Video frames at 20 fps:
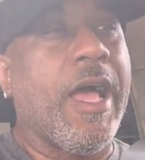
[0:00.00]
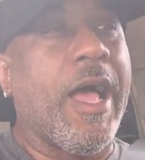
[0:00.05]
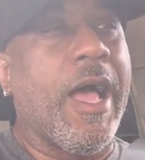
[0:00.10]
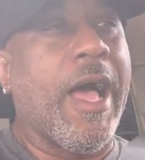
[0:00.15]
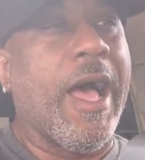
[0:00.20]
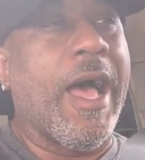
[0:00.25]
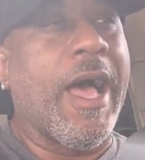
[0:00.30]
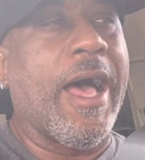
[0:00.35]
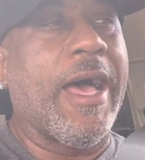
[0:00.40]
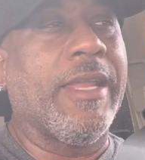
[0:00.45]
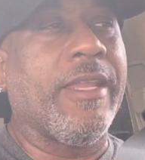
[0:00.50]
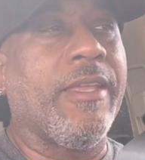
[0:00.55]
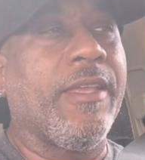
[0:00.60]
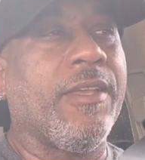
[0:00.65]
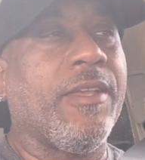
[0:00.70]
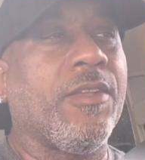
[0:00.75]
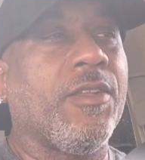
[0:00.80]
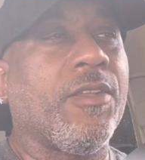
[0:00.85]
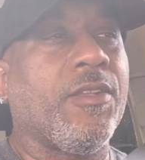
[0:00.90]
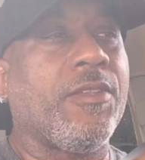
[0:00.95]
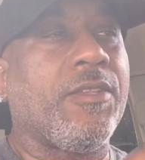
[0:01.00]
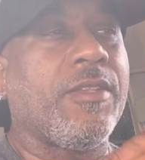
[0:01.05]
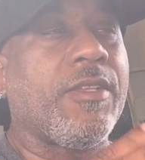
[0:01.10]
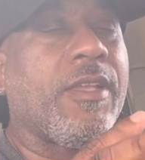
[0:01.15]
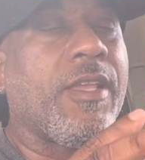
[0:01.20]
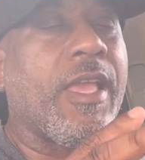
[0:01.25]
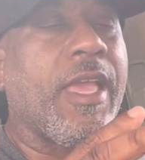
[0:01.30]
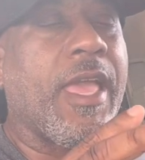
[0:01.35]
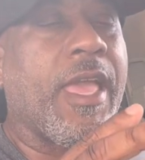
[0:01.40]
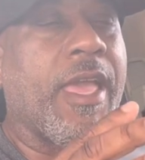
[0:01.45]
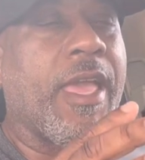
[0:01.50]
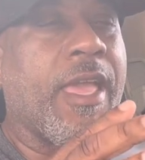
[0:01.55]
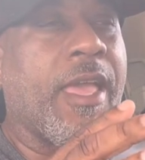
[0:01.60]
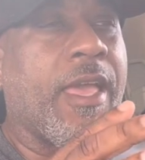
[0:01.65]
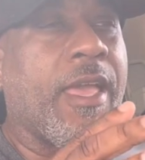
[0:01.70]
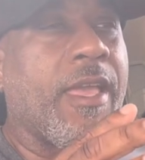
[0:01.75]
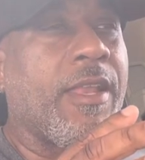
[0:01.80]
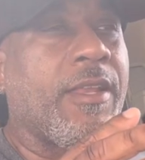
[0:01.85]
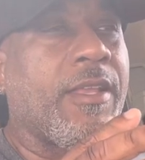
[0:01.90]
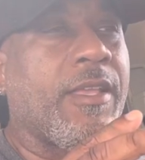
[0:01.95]
ideals
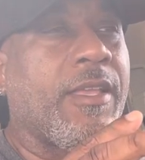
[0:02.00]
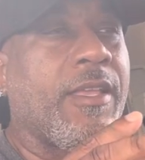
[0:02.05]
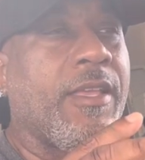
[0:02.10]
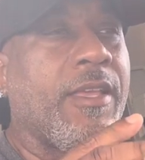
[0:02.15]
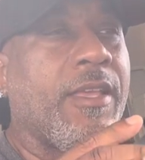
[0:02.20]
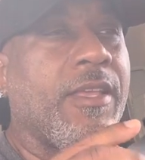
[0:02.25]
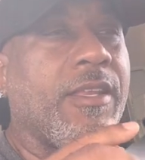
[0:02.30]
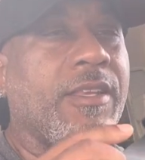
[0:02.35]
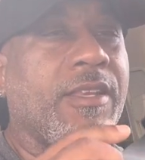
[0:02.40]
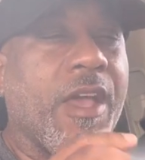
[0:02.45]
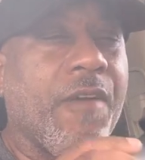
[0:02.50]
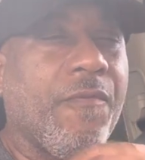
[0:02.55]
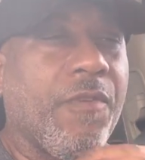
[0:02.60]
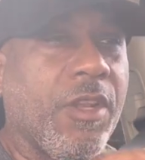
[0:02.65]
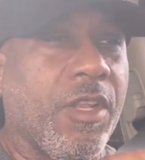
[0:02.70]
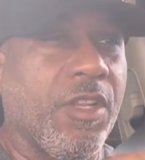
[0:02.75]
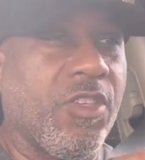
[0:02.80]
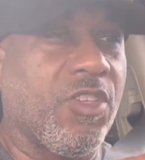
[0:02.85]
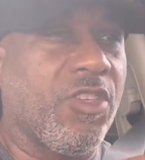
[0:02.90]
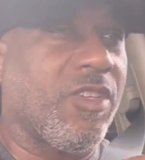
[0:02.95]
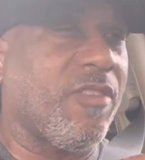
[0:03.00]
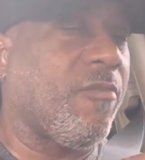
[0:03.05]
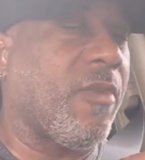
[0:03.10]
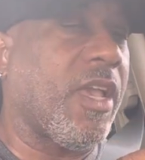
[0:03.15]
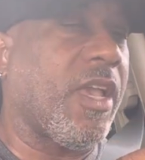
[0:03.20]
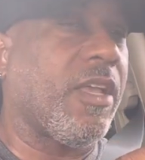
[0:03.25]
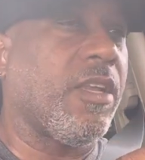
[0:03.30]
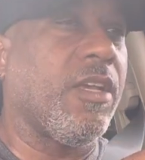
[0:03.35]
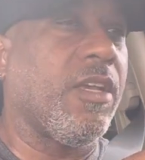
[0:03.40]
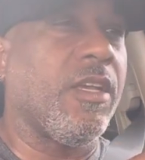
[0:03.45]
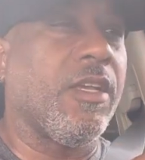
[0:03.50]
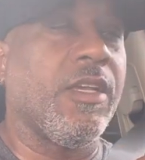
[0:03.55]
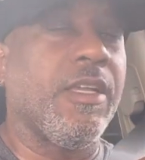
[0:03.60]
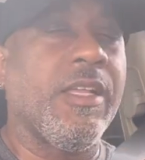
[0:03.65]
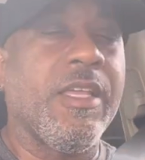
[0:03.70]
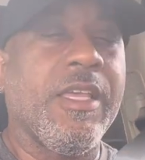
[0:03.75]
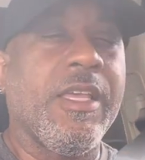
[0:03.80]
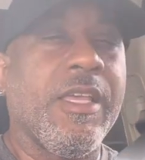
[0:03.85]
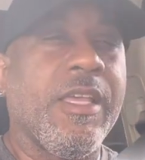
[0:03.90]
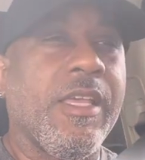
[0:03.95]
and definitions of manhood
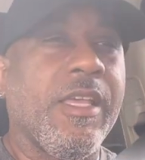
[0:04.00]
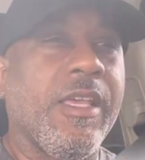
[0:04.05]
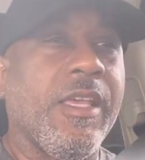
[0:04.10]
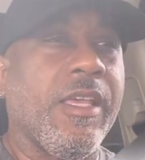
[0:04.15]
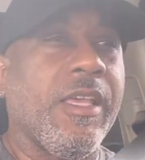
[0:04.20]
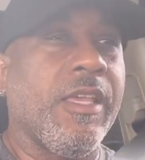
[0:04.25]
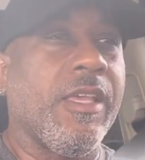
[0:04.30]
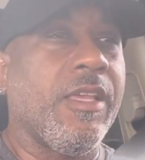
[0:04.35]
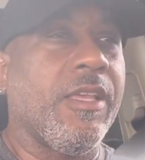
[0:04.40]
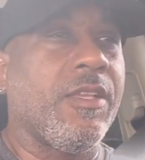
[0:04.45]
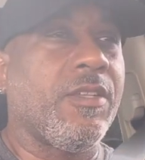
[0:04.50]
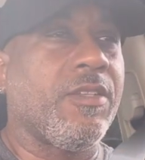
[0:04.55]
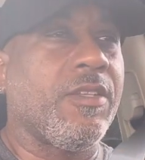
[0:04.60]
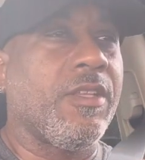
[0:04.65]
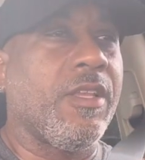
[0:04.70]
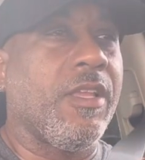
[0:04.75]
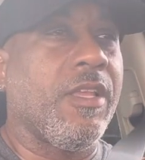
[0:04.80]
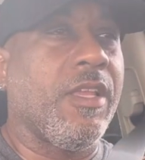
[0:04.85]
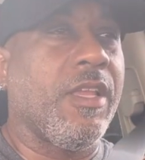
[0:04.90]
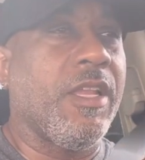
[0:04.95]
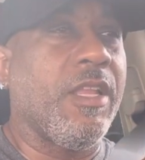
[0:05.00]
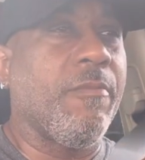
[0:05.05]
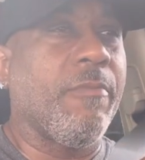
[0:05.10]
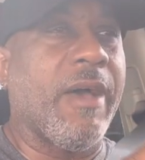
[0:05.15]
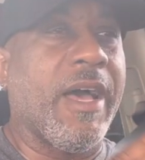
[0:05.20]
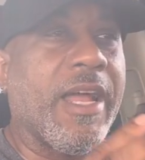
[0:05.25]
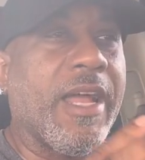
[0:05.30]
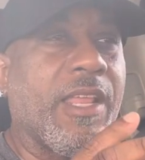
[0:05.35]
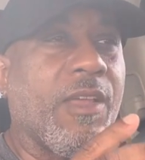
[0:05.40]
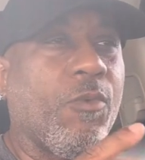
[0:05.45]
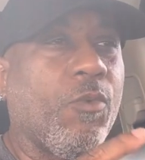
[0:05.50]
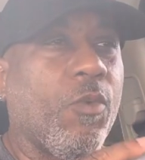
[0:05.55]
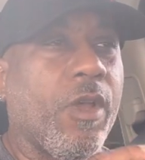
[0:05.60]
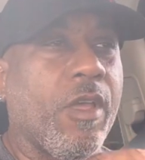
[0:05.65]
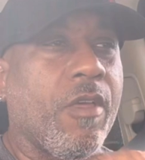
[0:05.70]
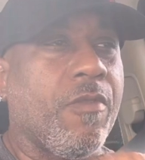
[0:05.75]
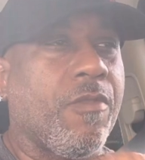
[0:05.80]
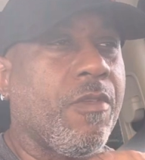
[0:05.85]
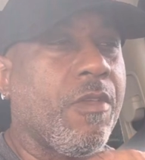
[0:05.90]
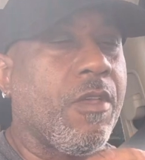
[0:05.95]
is anybody
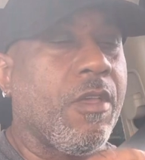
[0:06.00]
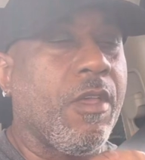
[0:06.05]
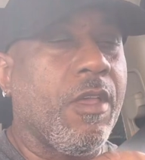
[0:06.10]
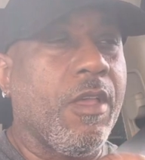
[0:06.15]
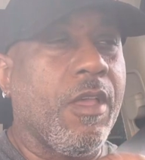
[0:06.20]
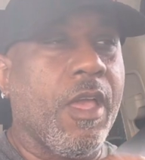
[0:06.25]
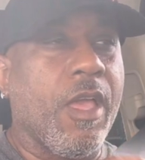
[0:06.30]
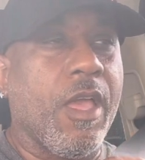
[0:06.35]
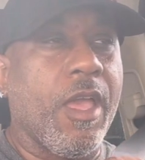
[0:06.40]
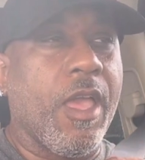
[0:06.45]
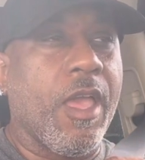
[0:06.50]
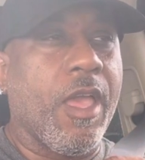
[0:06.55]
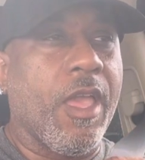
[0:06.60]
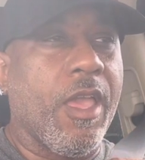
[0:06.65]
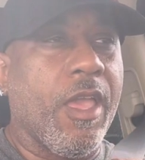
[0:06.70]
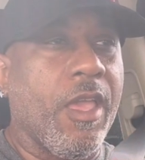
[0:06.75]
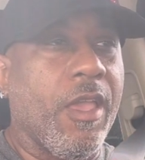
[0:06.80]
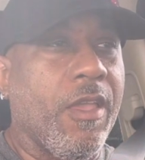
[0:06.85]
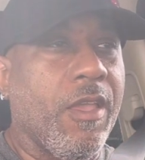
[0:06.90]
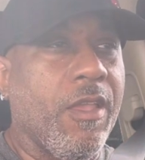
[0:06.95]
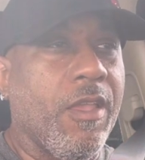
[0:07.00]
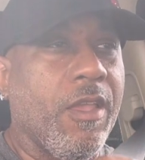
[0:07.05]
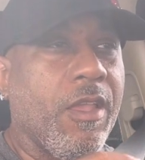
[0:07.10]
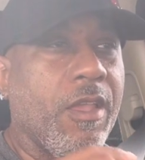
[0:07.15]
with a